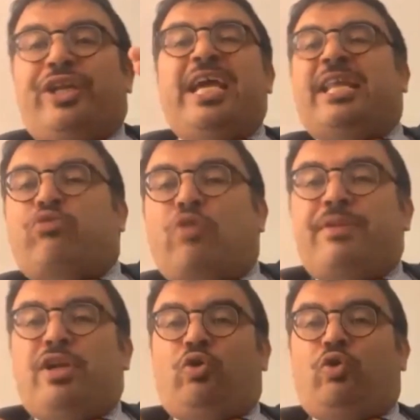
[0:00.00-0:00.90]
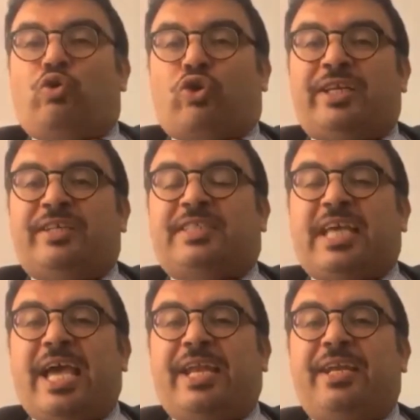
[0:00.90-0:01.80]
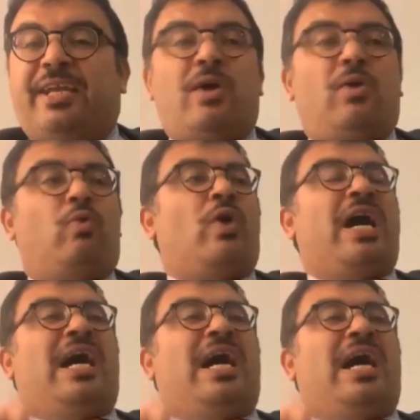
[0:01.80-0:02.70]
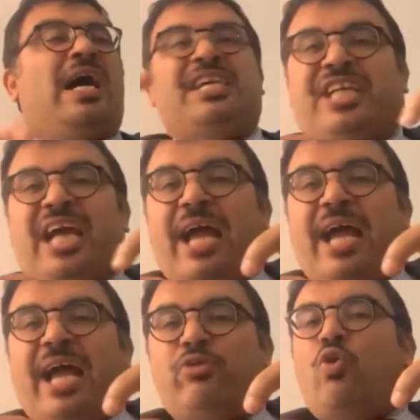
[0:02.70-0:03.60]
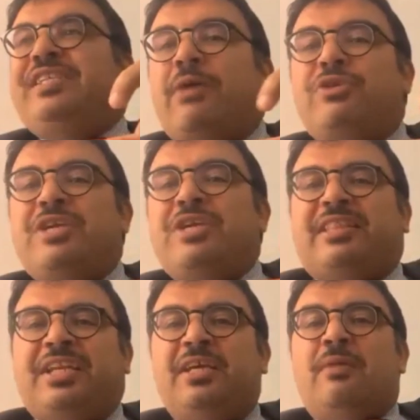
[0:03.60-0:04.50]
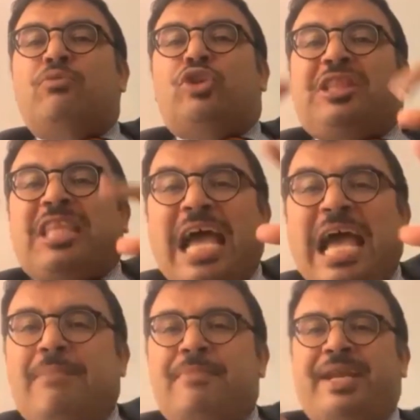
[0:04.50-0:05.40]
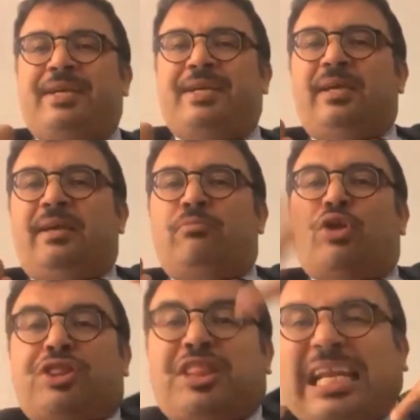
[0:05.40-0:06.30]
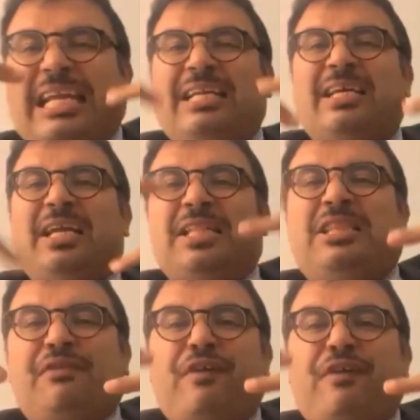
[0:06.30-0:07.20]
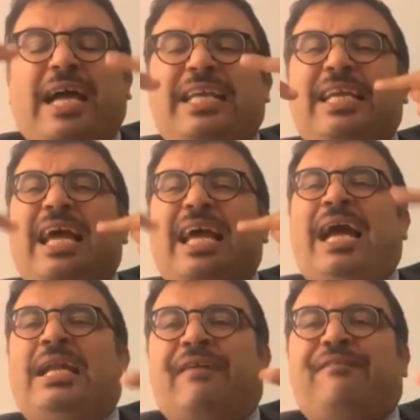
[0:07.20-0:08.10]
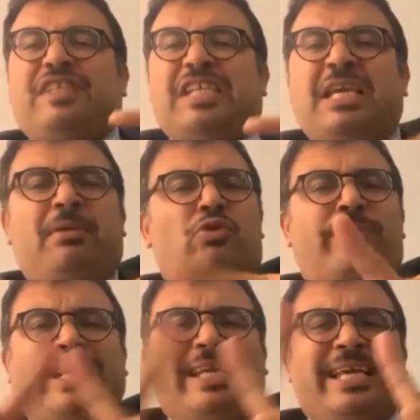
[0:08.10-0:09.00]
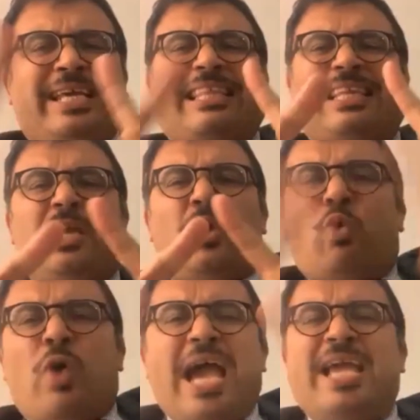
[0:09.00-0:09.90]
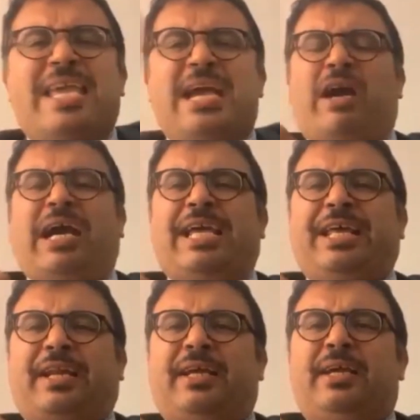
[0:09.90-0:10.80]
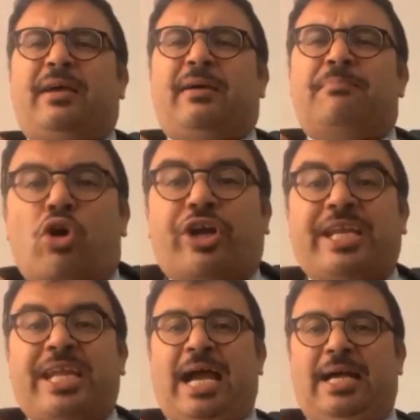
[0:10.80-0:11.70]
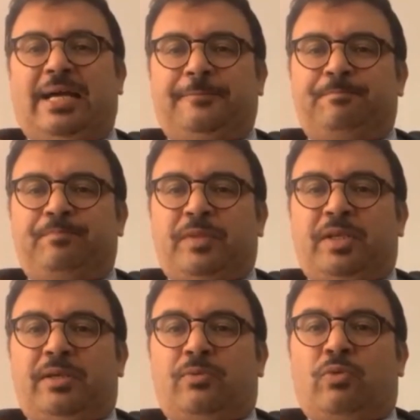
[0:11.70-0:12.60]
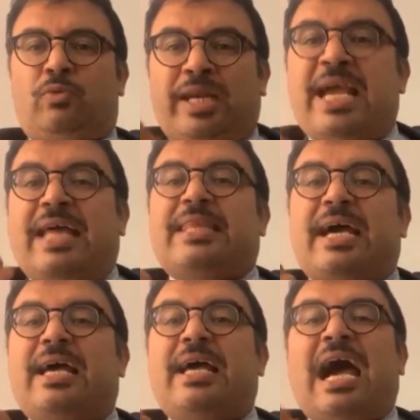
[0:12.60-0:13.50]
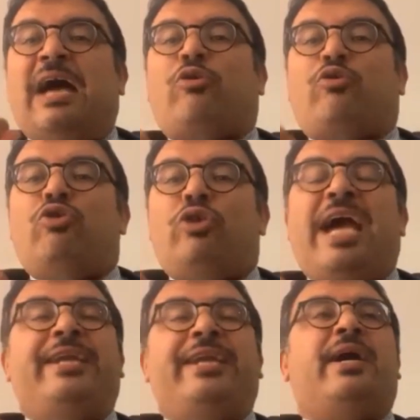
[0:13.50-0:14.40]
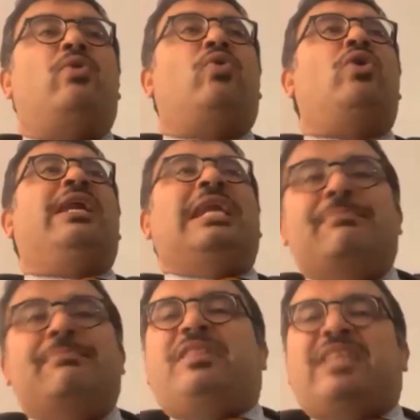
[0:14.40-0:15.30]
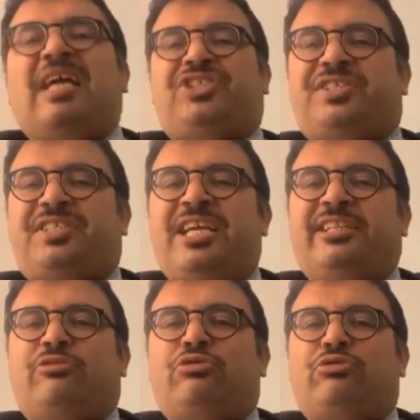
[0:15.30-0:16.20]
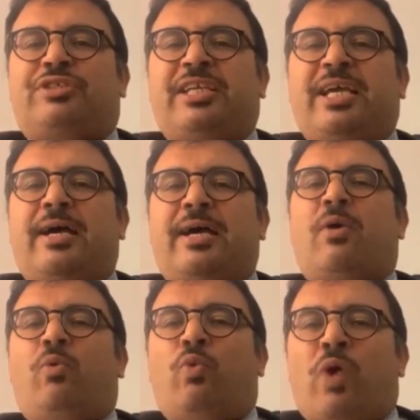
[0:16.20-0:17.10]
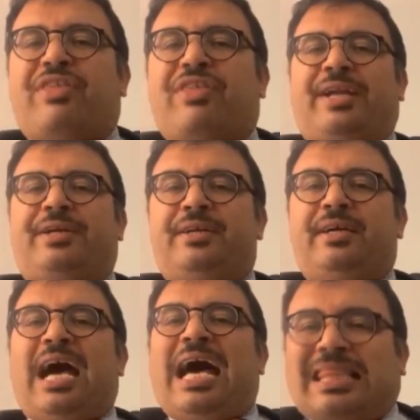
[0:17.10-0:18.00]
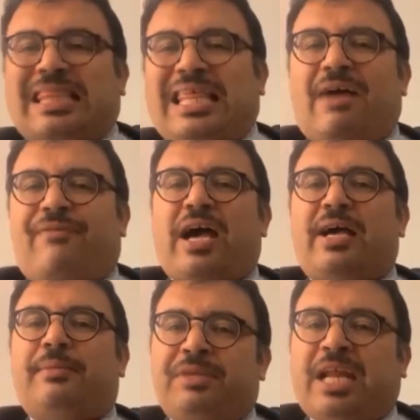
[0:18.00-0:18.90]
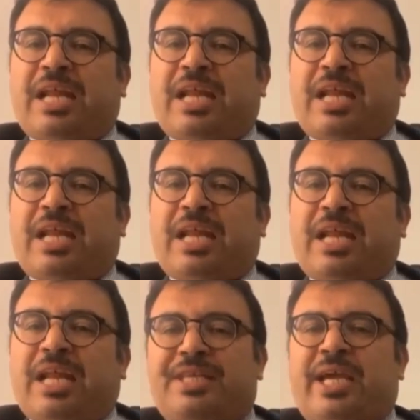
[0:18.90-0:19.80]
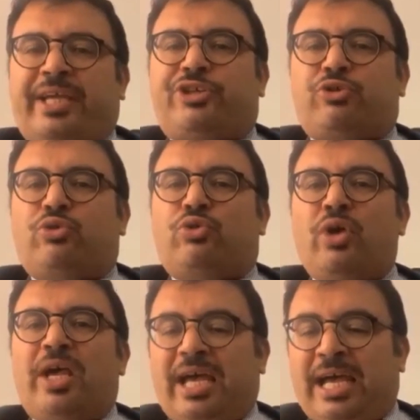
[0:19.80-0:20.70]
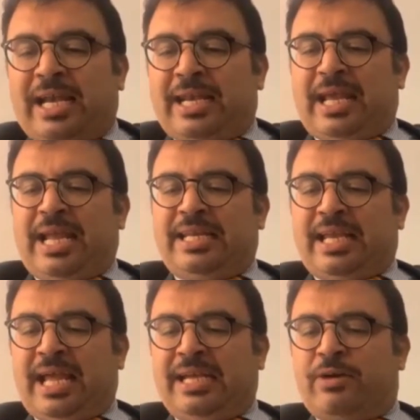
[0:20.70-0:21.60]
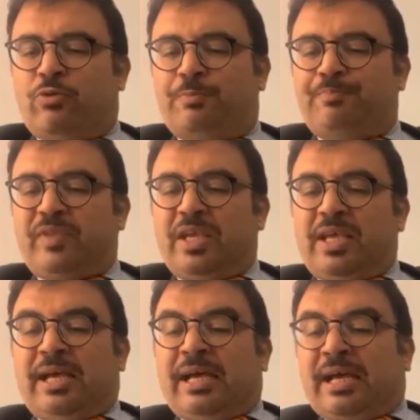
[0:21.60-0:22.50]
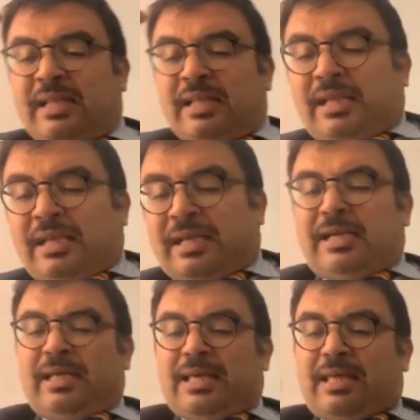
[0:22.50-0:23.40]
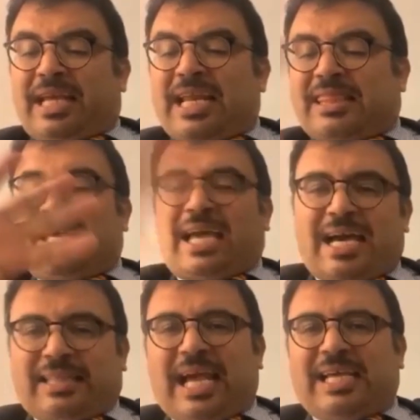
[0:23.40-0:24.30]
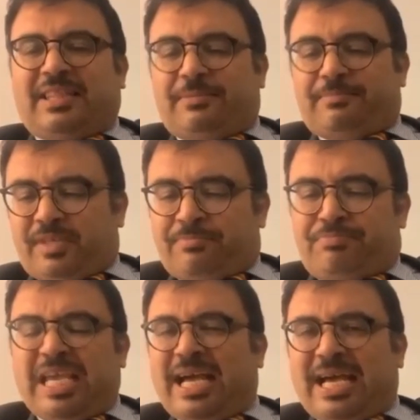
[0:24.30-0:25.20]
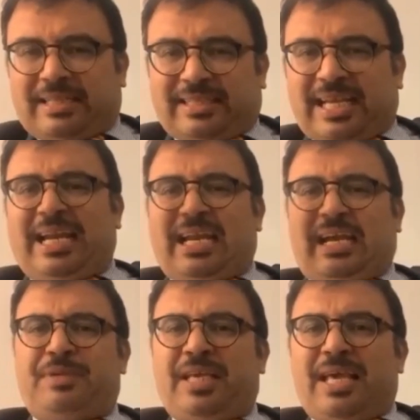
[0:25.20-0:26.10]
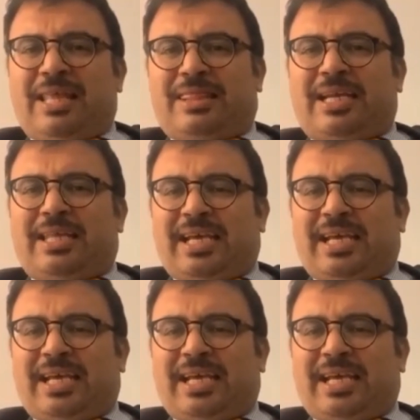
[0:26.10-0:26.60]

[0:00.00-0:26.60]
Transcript: any bringing up of any questions of freedoms or human rights, to be accused and having to defend himself through weak and unconvincing arguments. That's why I say that Tunisian sovereignty has never faced a weaker level than we are witnessing today. I conclude in 3 points.